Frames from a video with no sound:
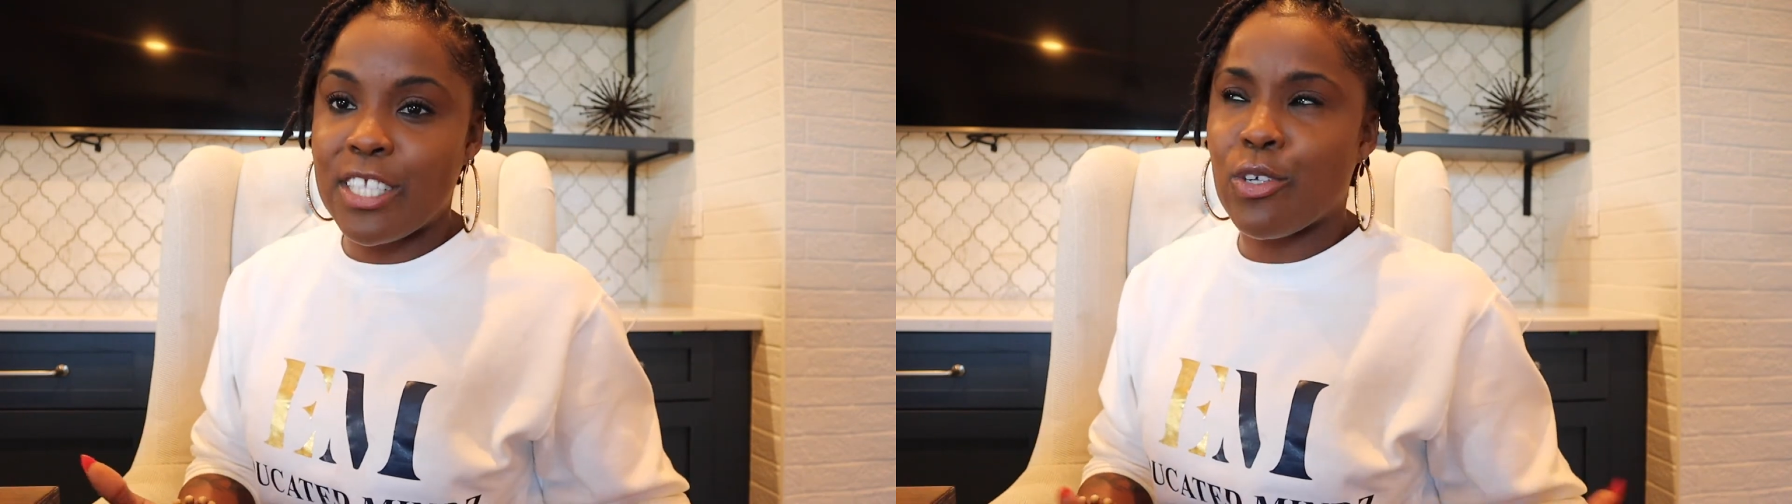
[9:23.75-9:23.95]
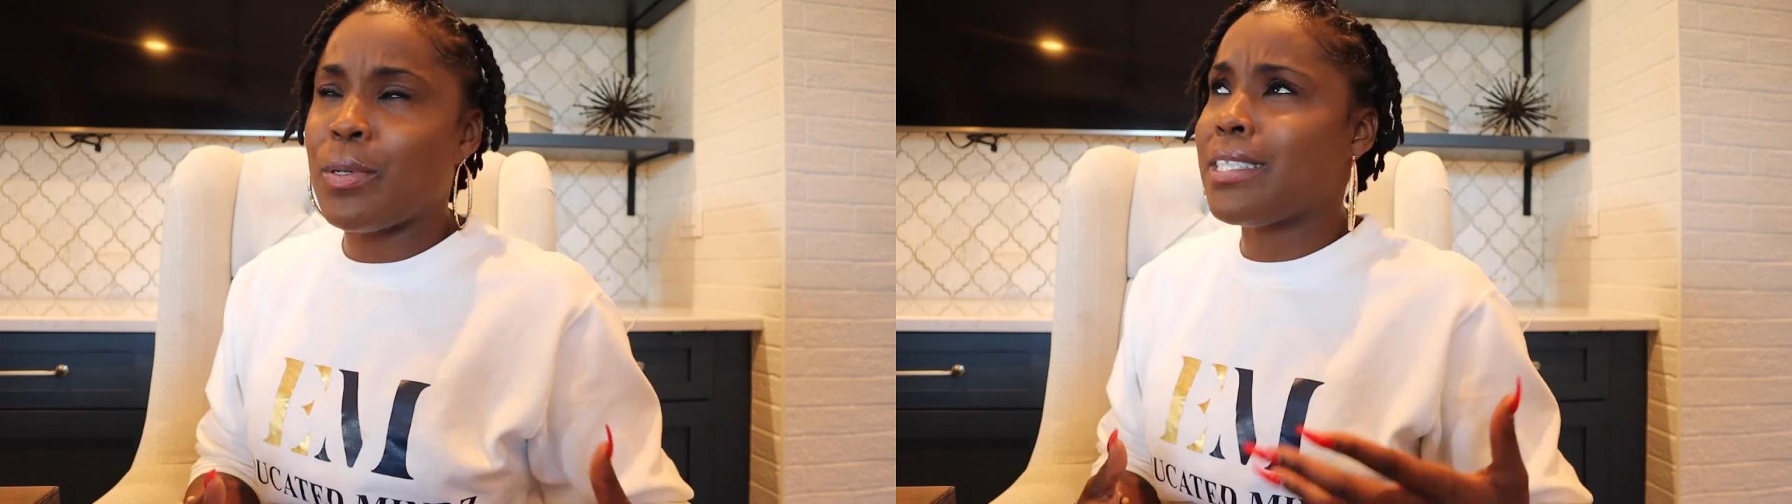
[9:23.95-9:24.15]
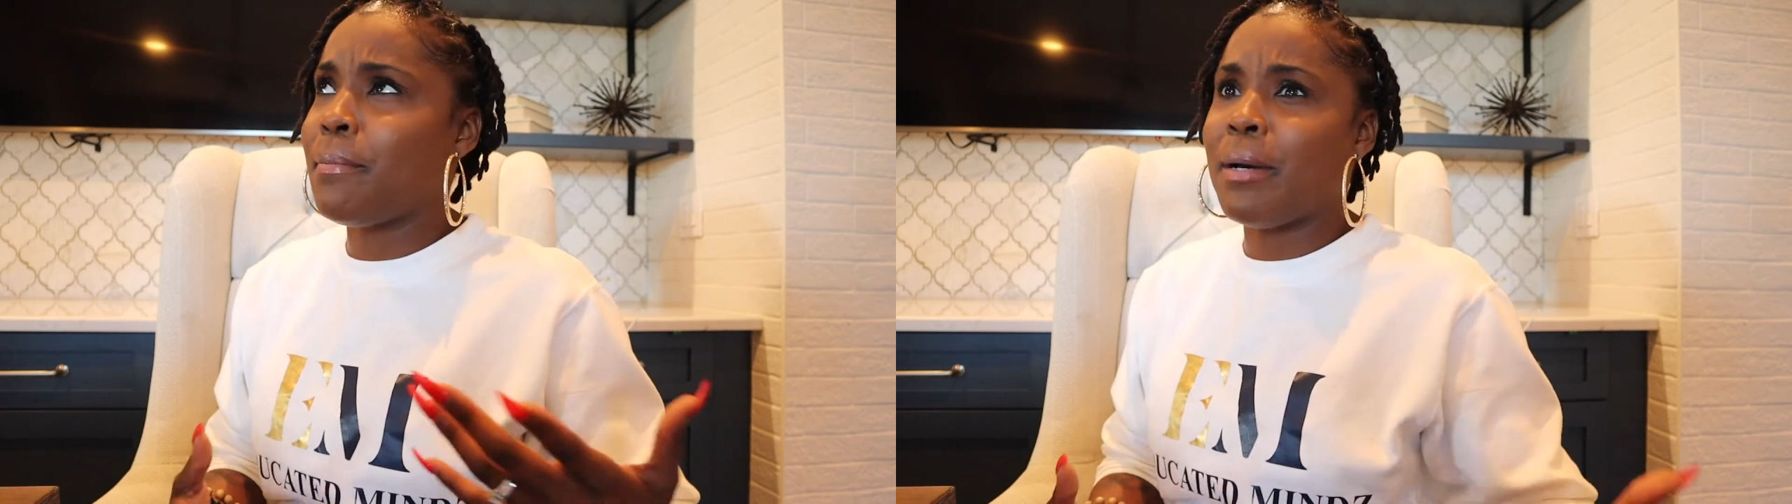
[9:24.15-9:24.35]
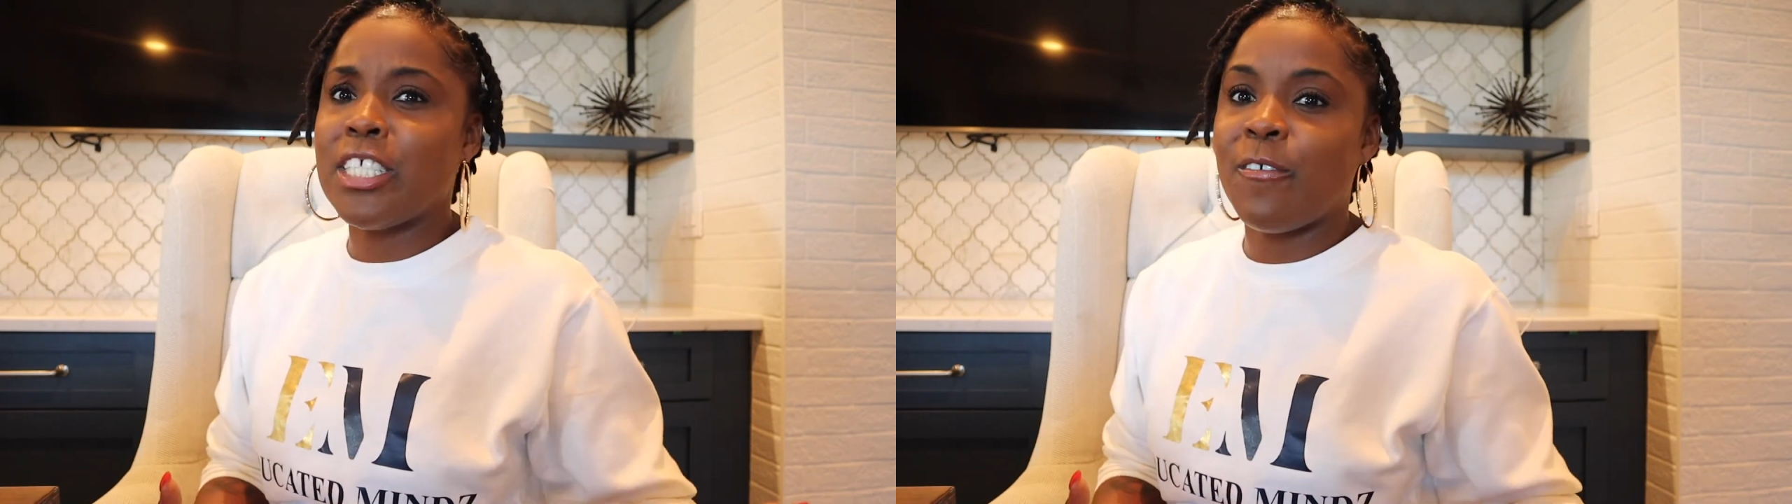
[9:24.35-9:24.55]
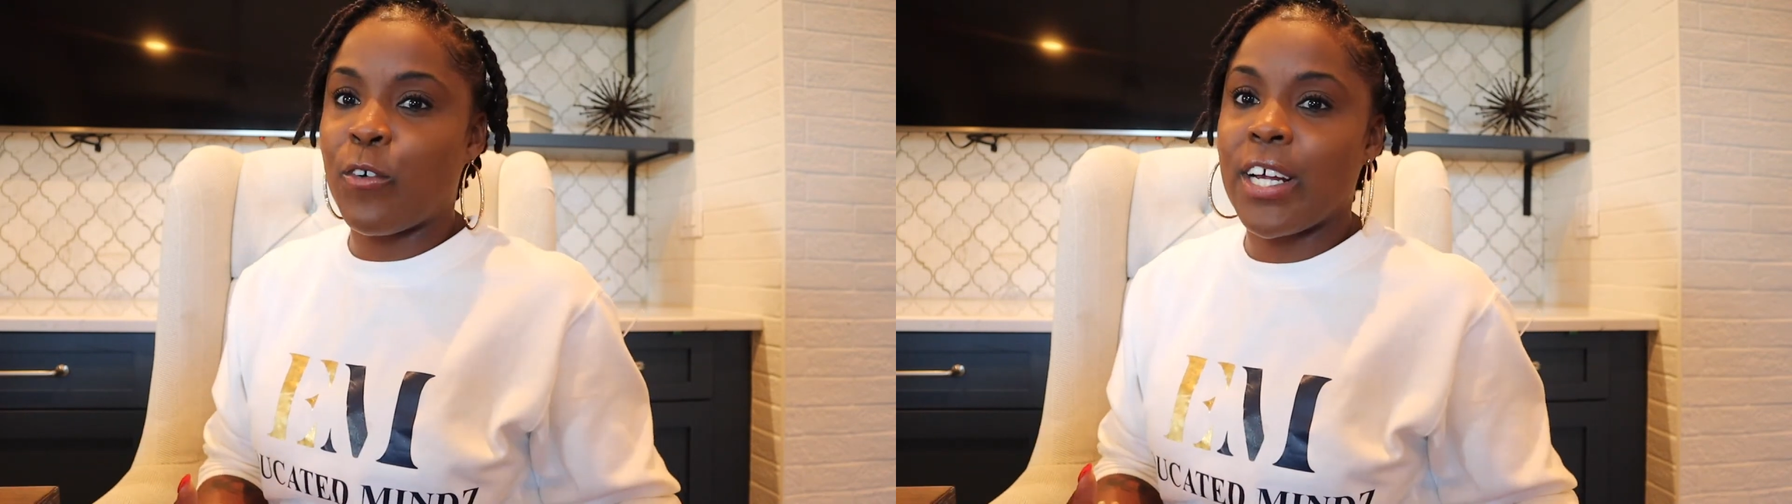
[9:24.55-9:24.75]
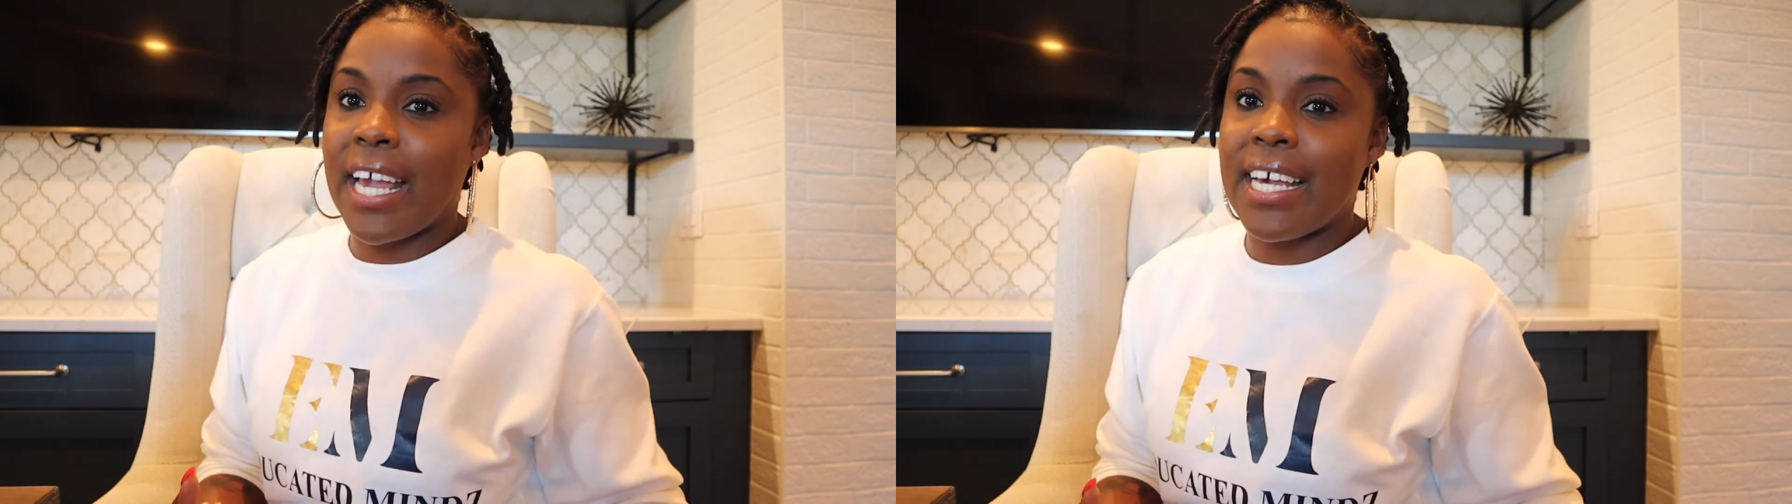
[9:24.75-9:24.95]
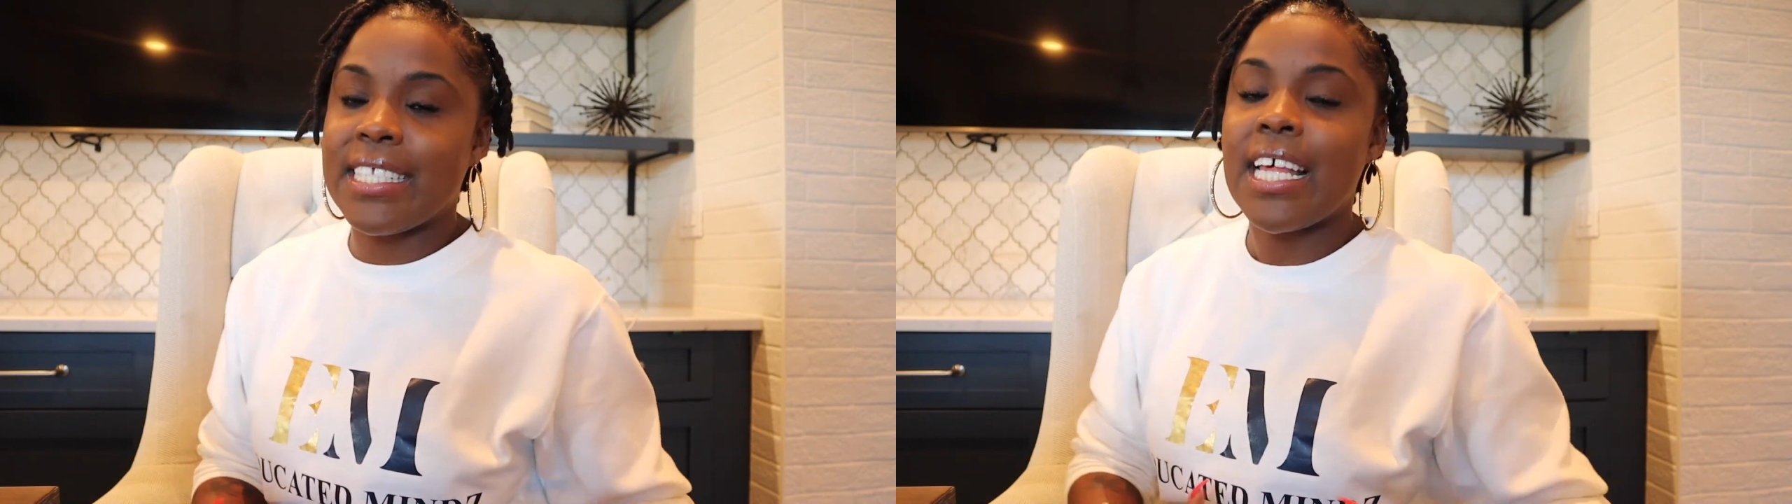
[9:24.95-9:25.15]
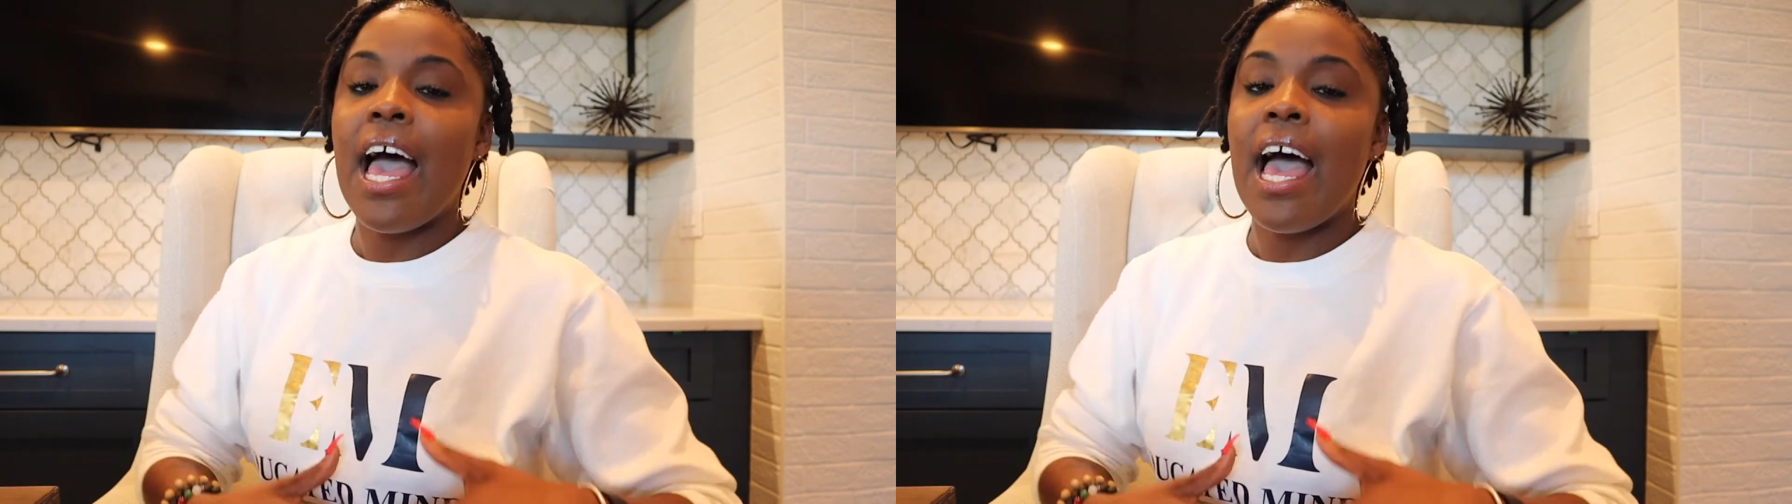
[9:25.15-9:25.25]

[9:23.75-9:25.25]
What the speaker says: So what's a budget forecast?